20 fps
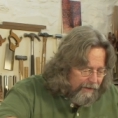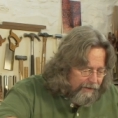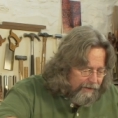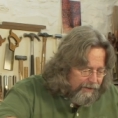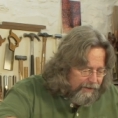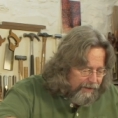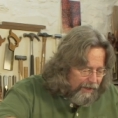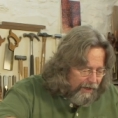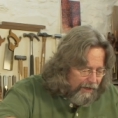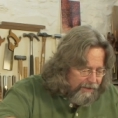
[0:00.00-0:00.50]

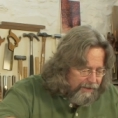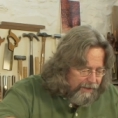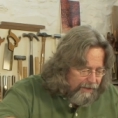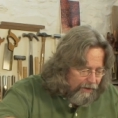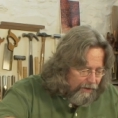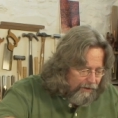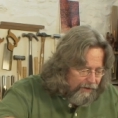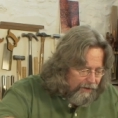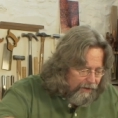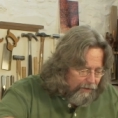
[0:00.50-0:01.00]
starting
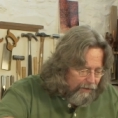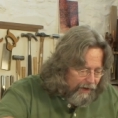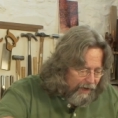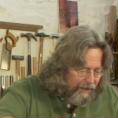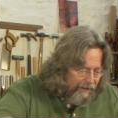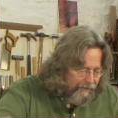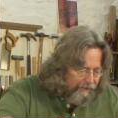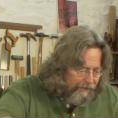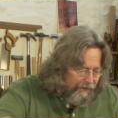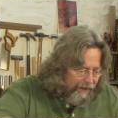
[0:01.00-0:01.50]
on the
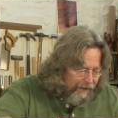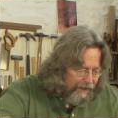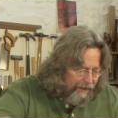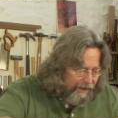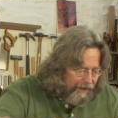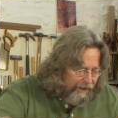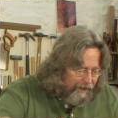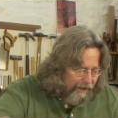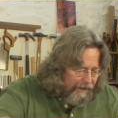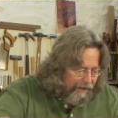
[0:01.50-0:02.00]
right
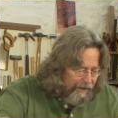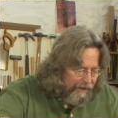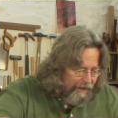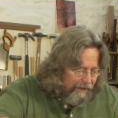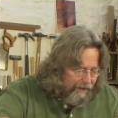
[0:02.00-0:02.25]
finger